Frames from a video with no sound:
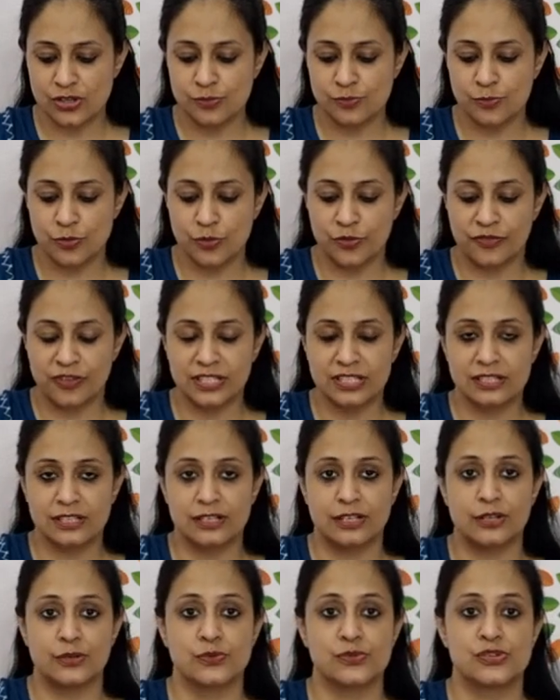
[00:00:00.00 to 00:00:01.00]
to move it
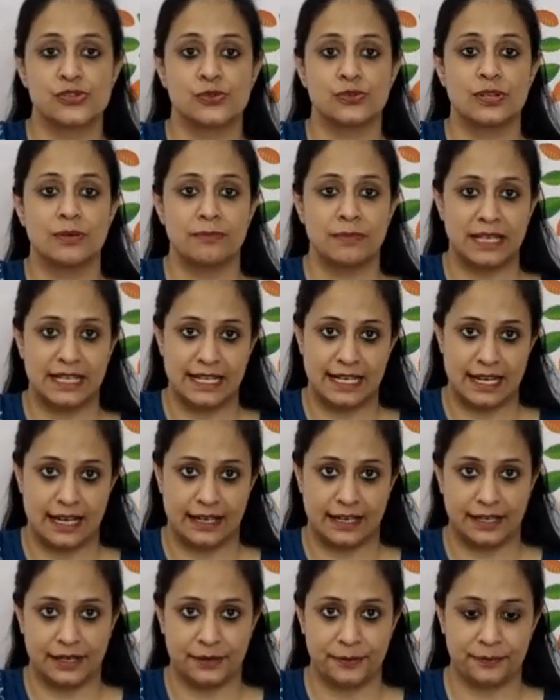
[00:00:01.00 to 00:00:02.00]
close to the
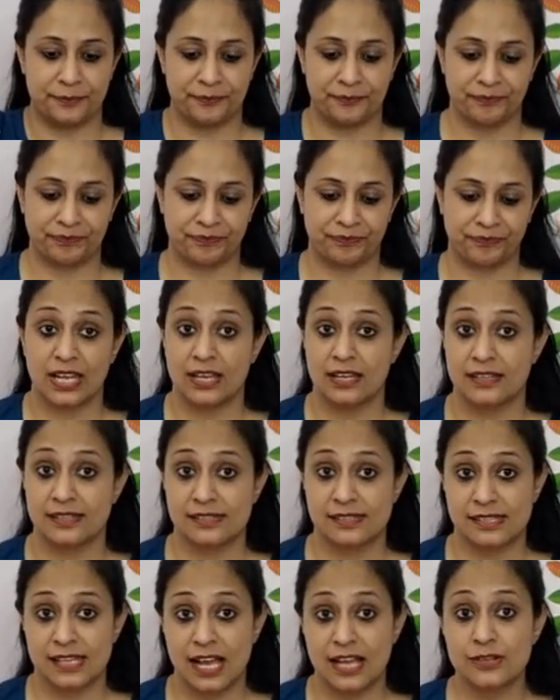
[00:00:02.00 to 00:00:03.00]
midline.
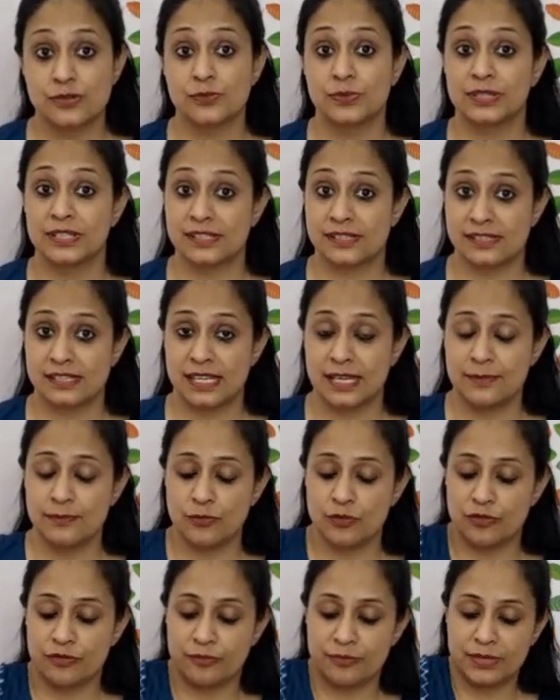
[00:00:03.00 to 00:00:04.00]
Start with the same
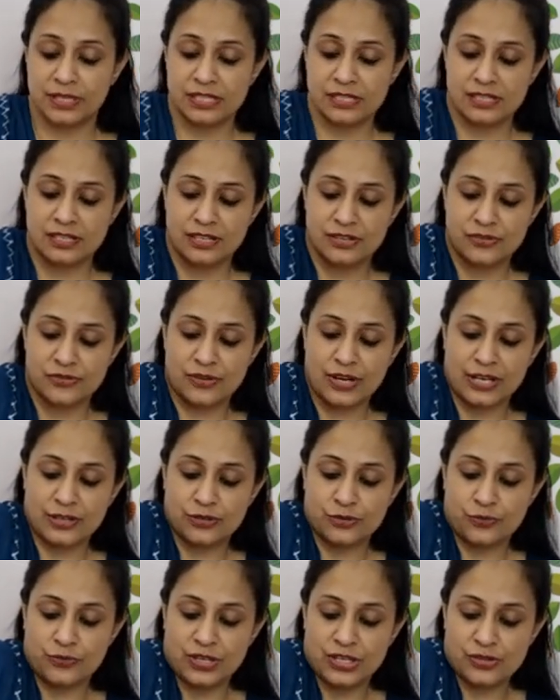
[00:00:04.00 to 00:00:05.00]
movement,
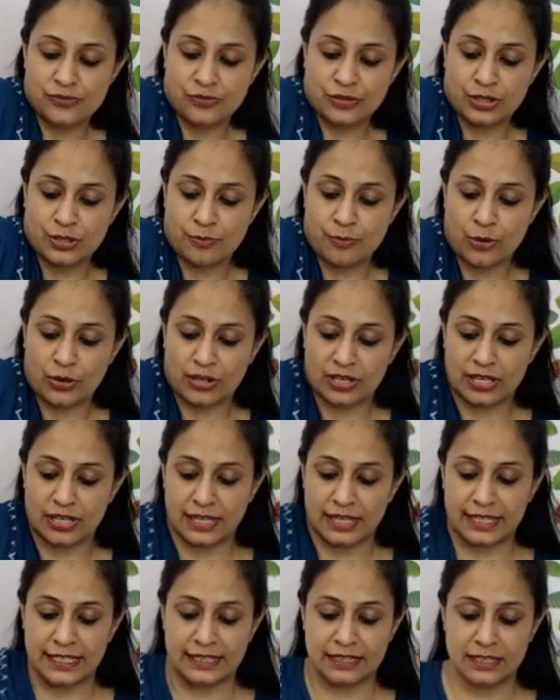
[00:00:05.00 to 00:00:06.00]
trying to reach for the
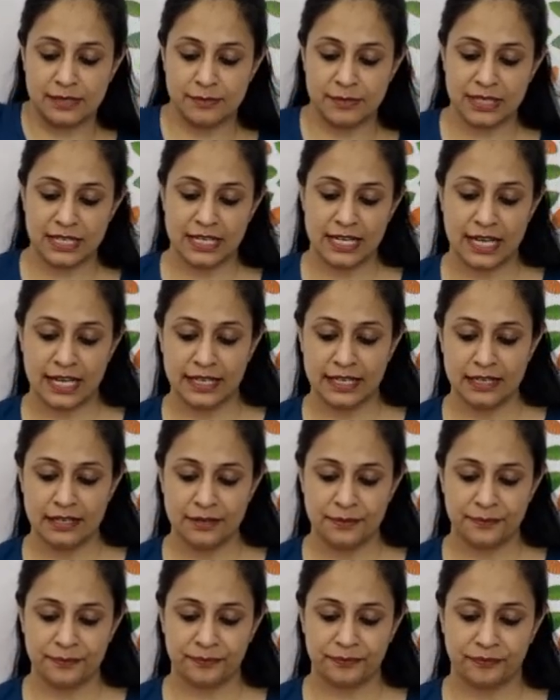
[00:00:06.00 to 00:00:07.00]
bottle in the midline.
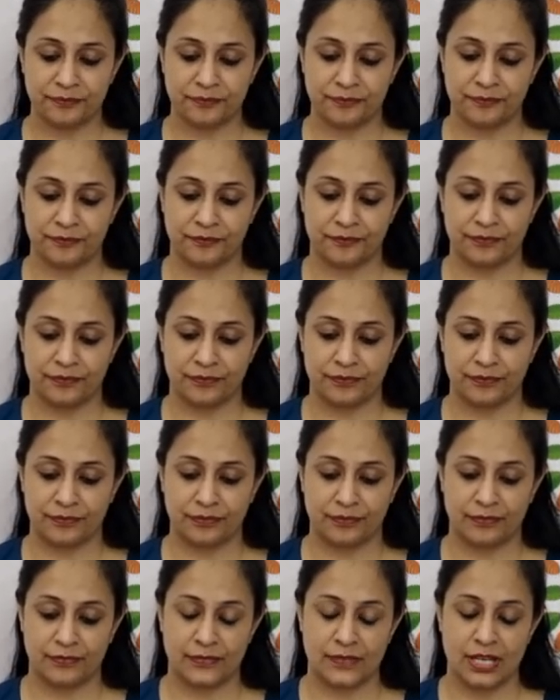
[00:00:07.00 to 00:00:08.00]

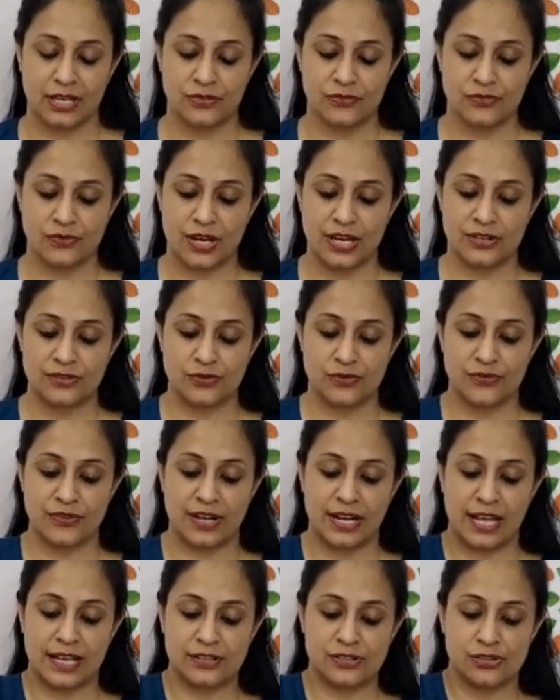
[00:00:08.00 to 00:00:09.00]
Try to
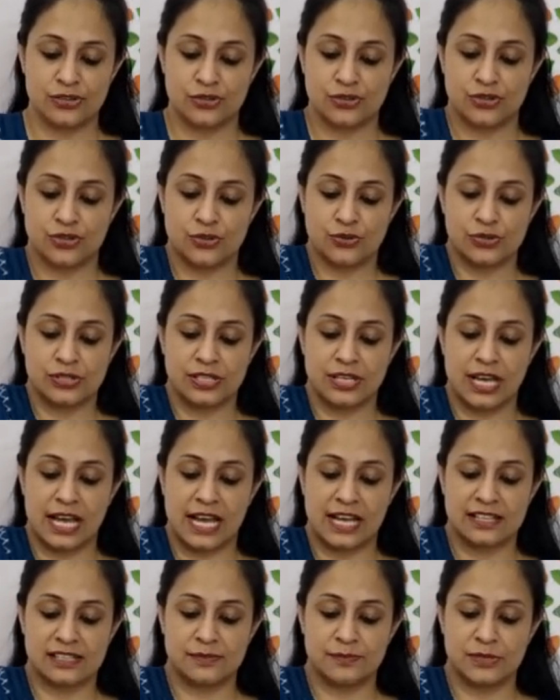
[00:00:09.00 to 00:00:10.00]
relax your shoulder
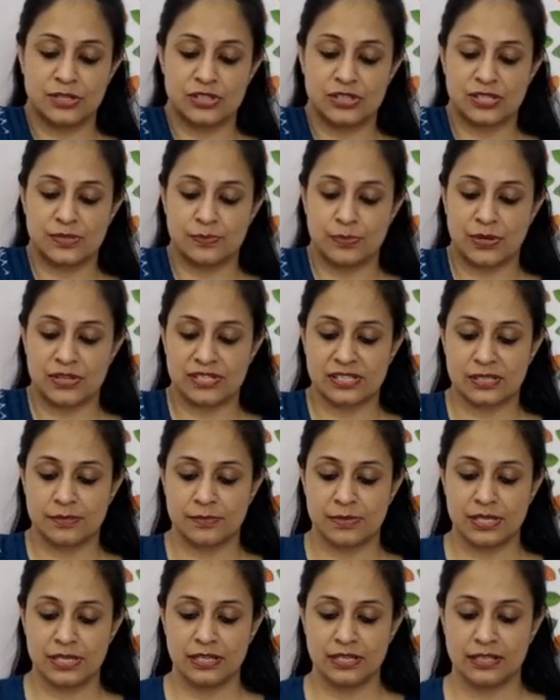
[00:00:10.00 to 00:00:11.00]
as much as
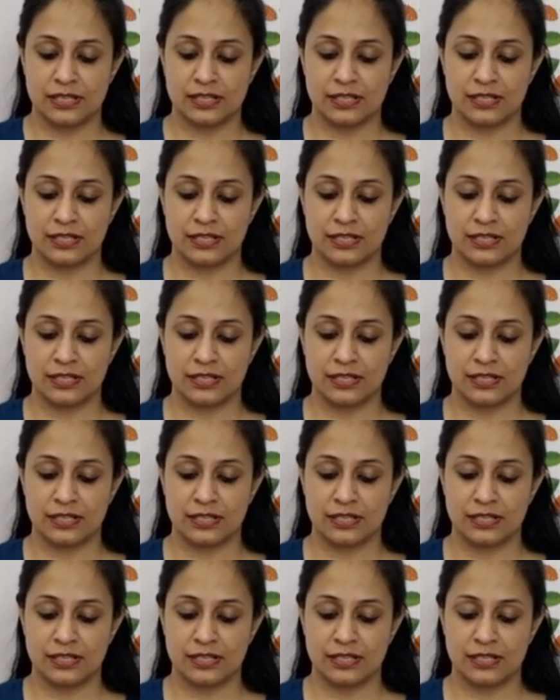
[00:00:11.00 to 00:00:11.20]
possible